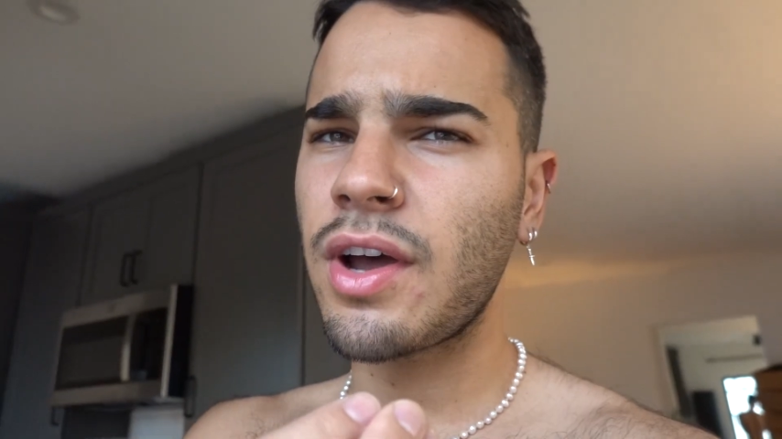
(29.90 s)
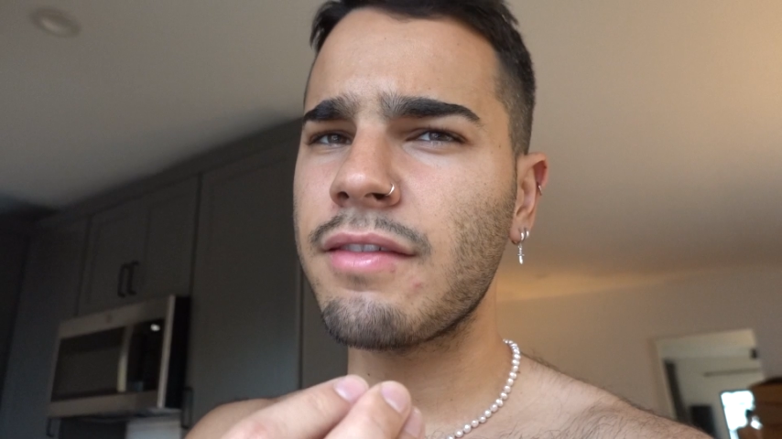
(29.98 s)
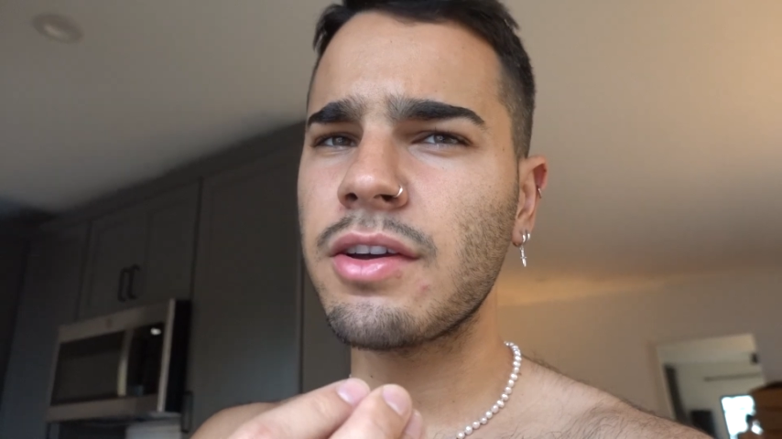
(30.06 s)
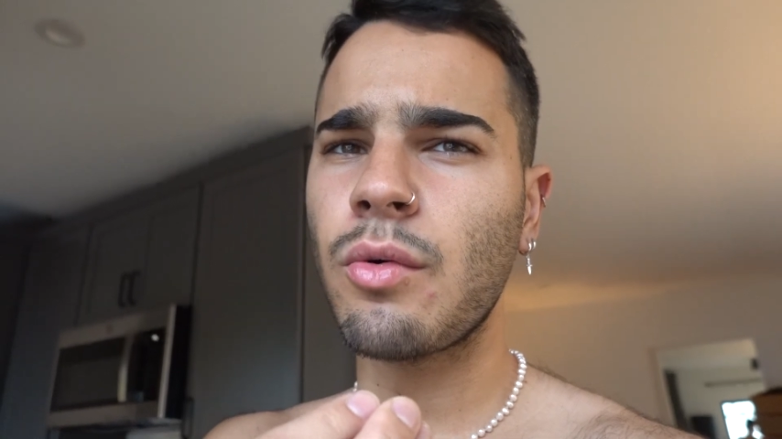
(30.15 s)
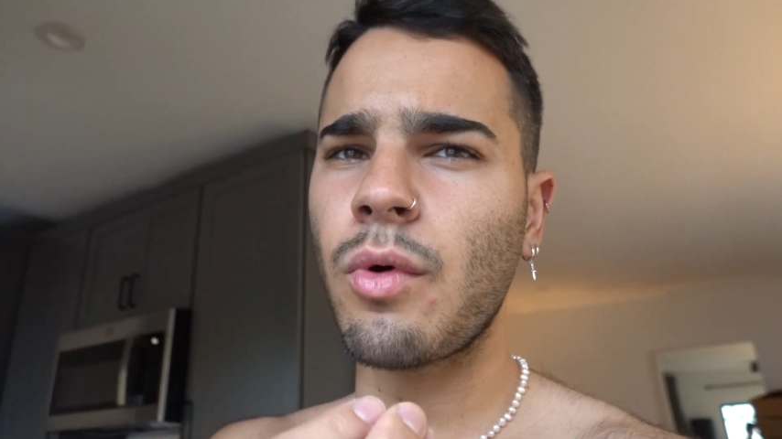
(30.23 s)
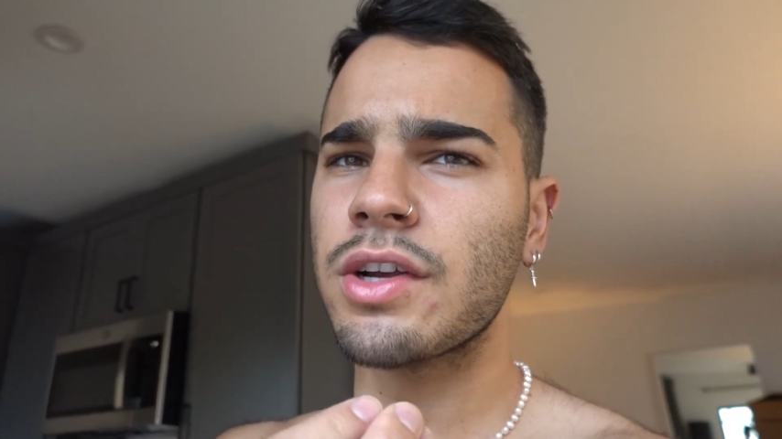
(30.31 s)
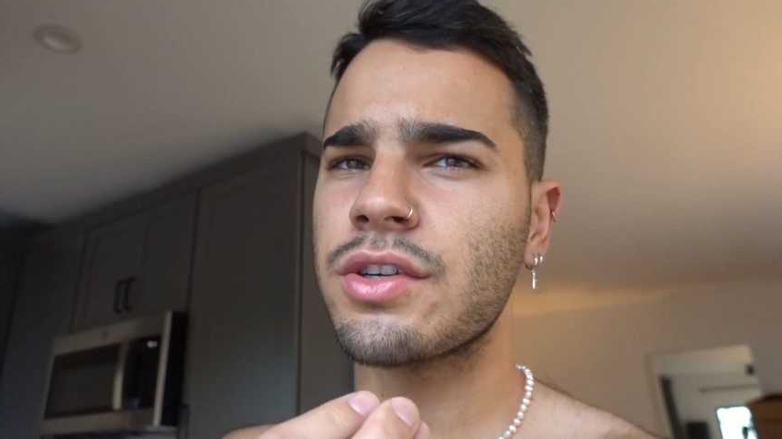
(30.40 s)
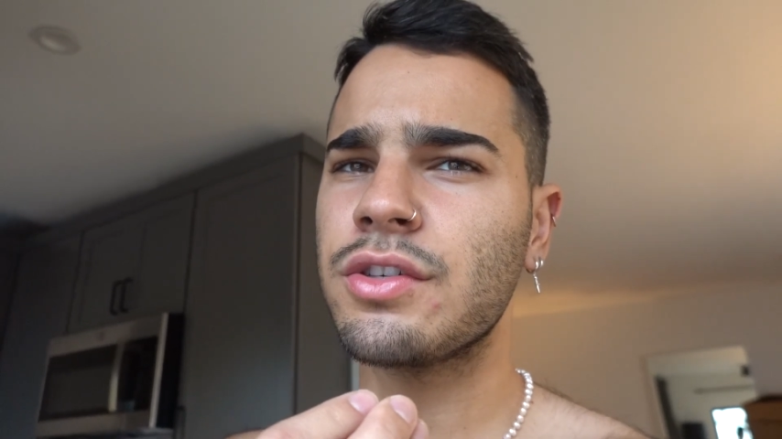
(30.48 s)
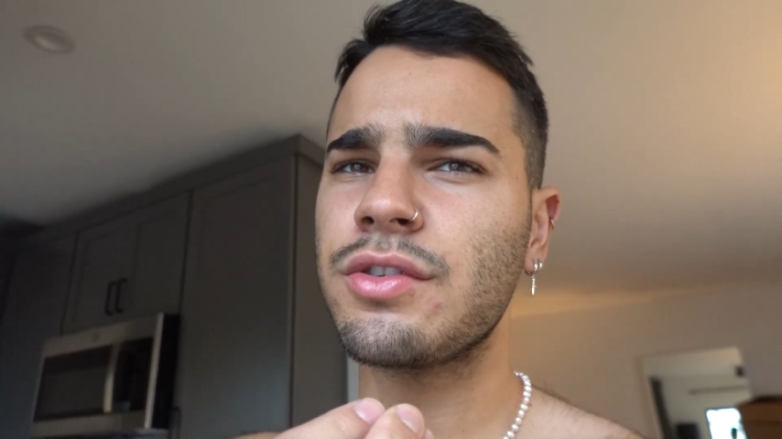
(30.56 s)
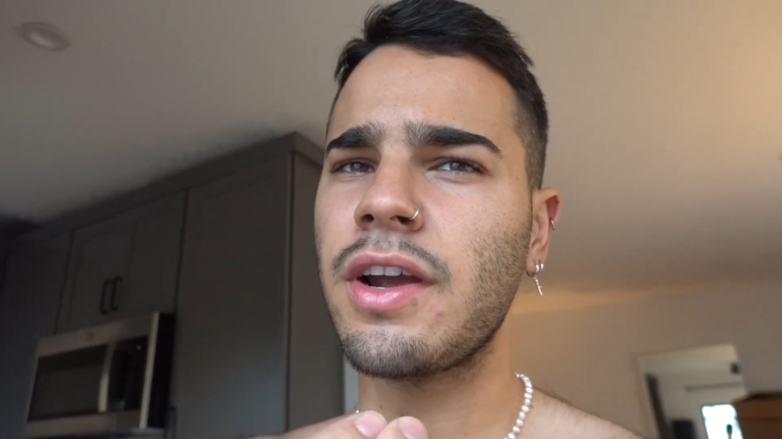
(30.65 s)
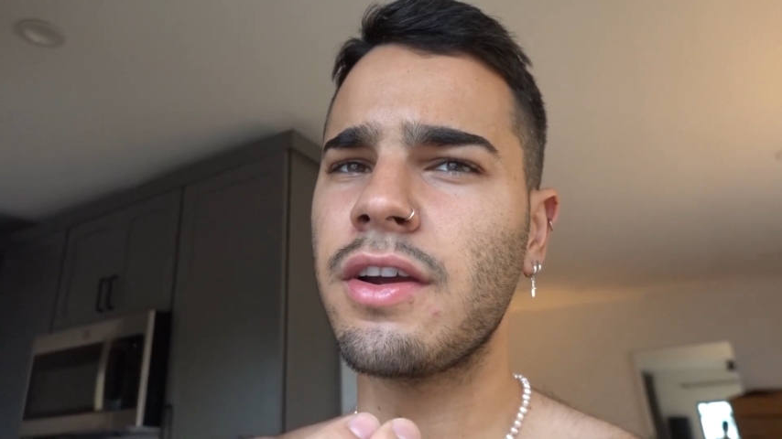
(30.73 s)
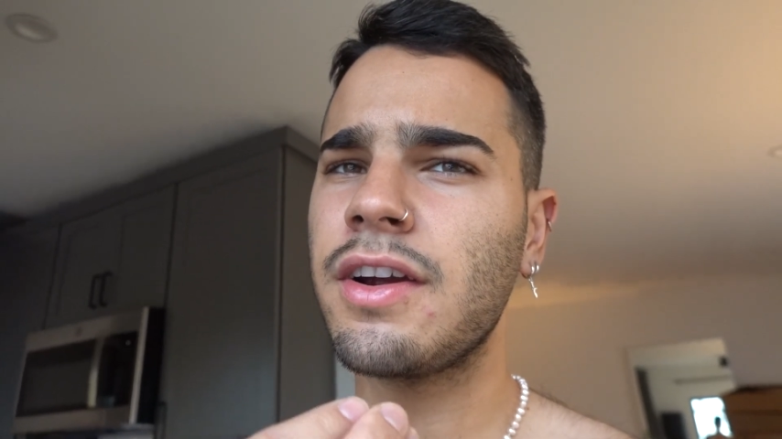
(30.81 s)
having a washer
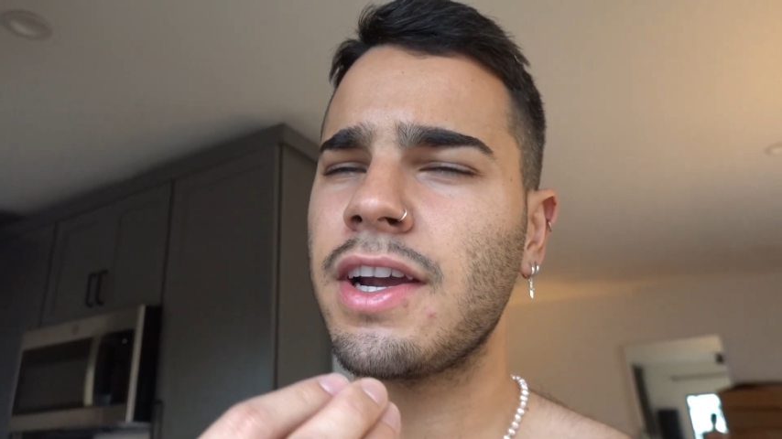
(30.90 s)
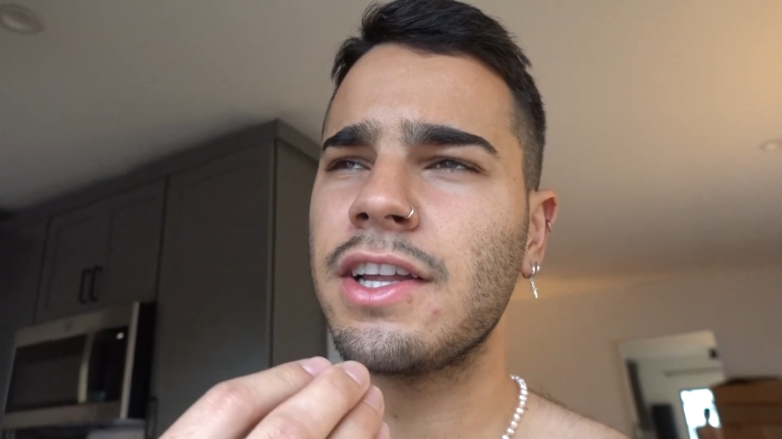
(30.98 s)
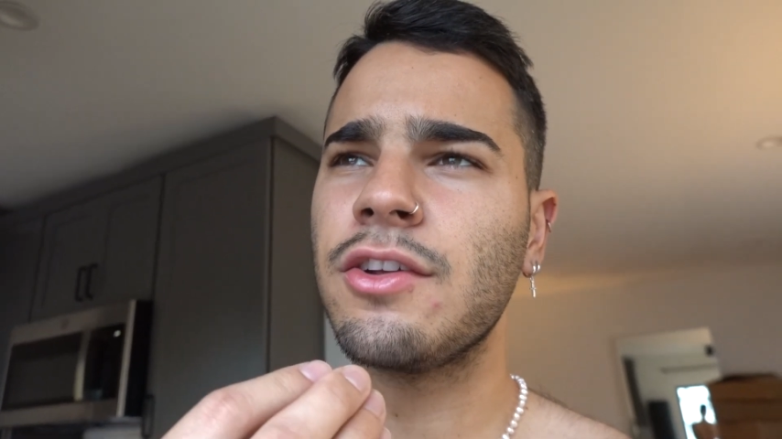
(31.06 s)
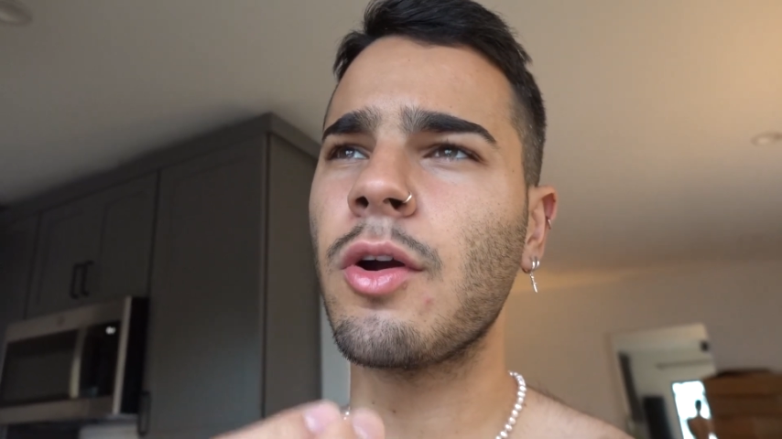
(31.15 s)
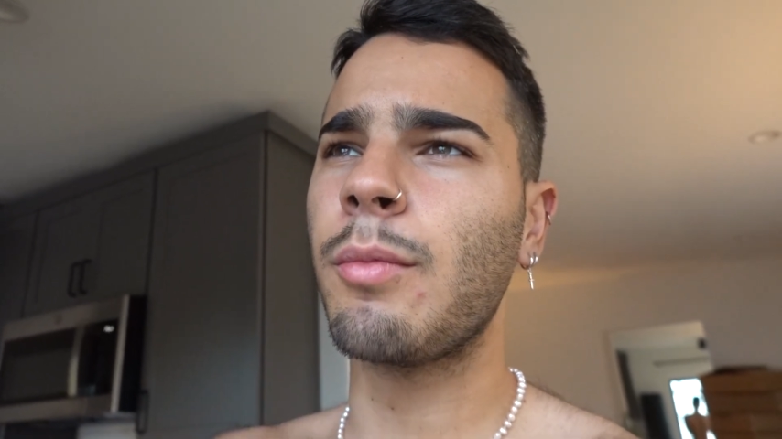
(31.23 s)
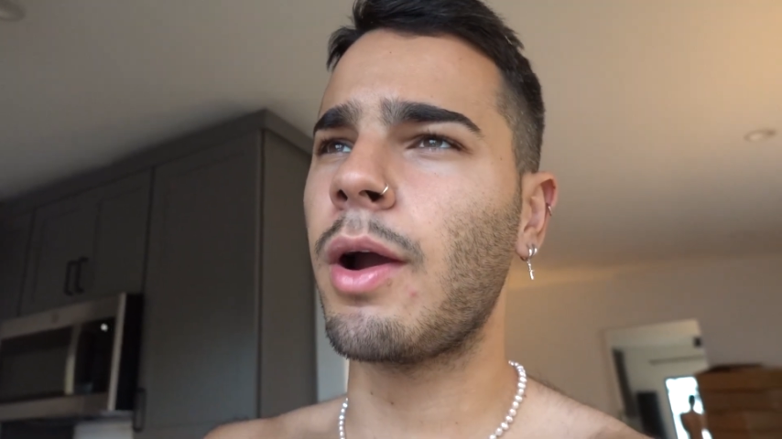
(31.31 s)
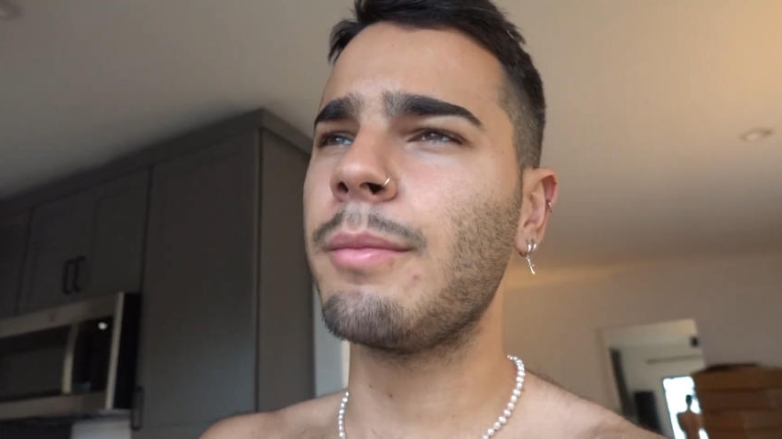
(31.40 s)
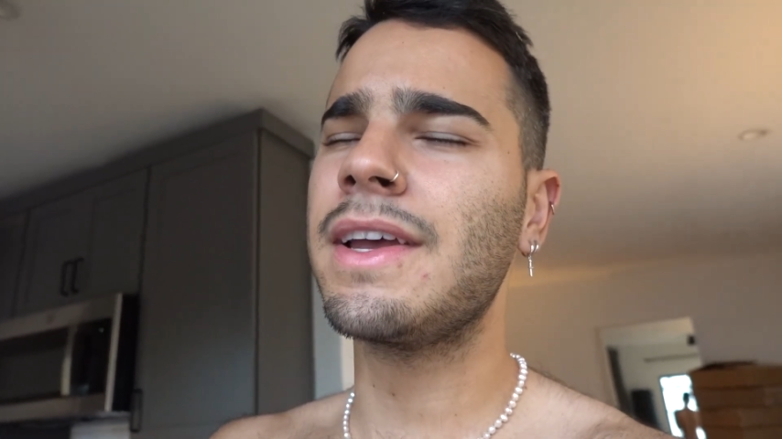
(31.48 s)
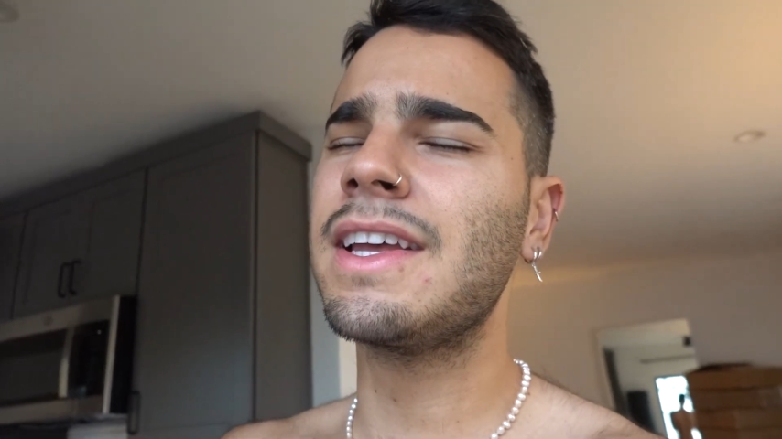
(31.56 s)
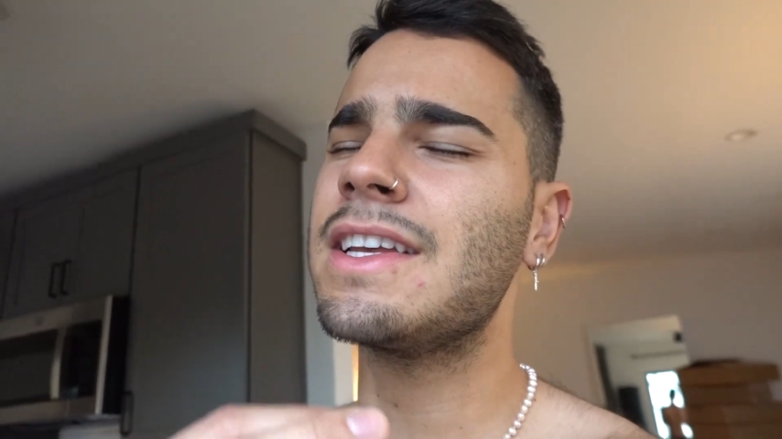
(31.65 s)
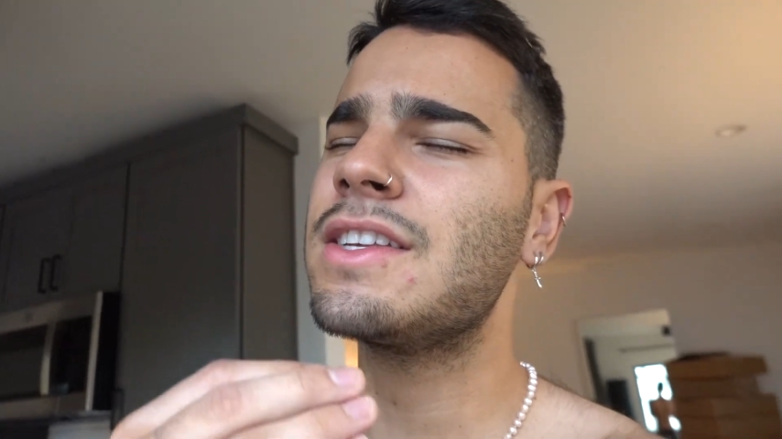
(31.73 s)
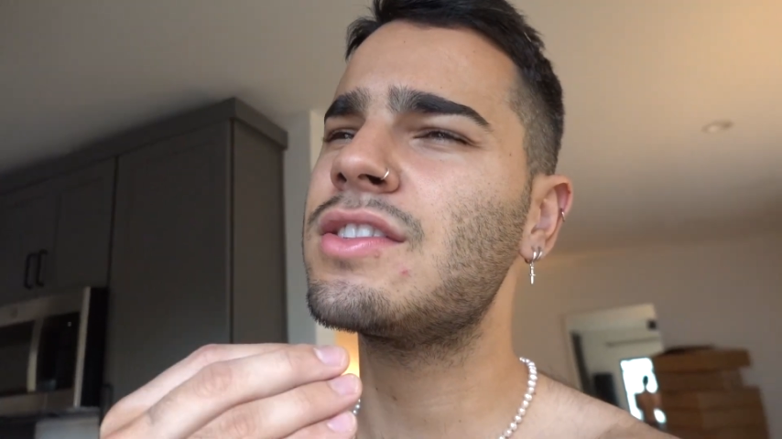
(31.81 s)
and dryer in your
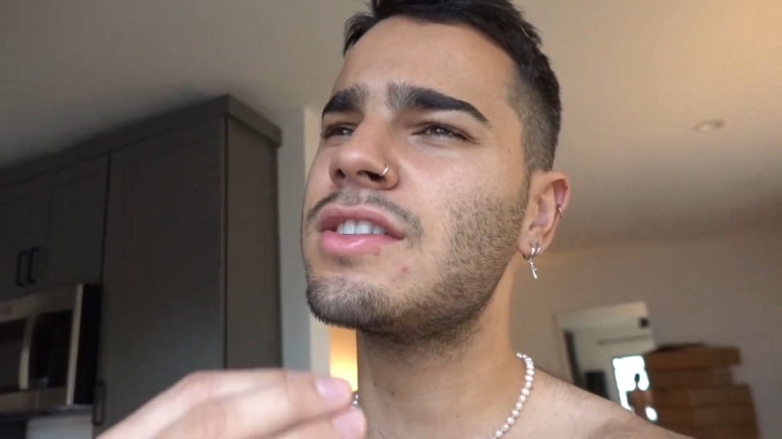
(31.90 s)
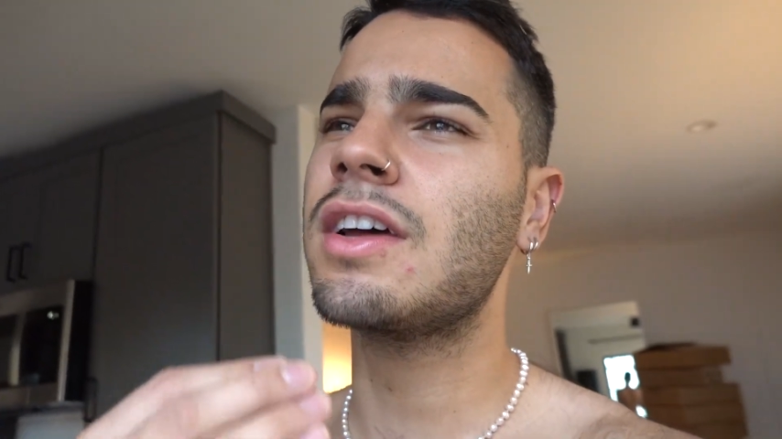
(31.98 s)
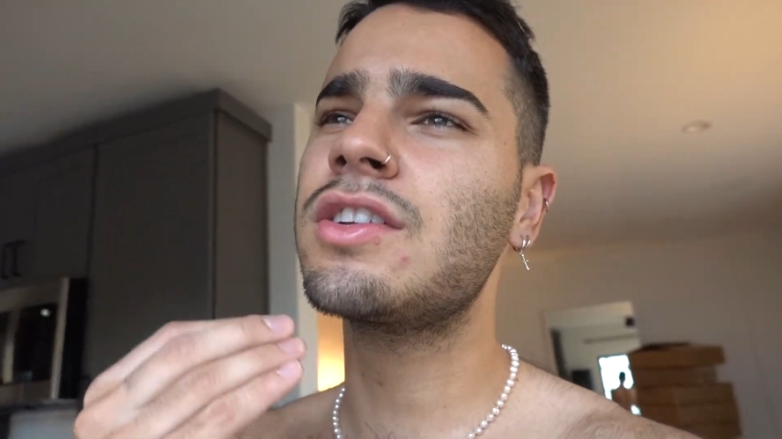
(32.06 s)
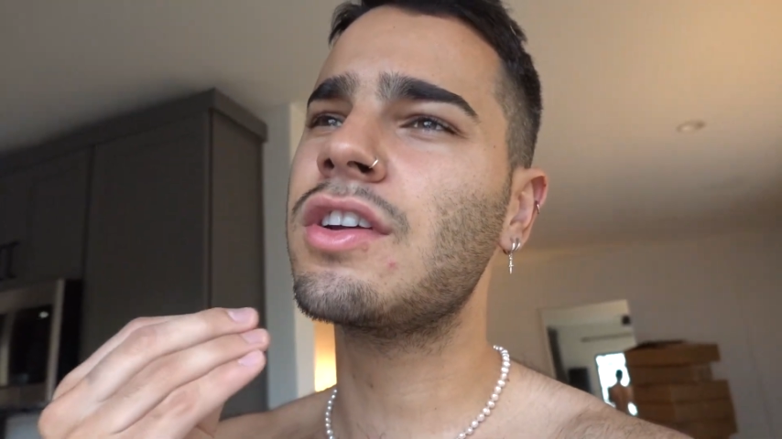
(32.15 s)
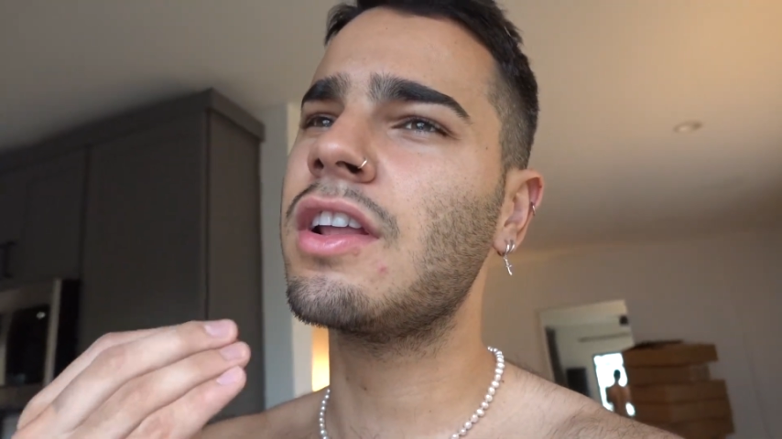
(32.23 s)
apartment is such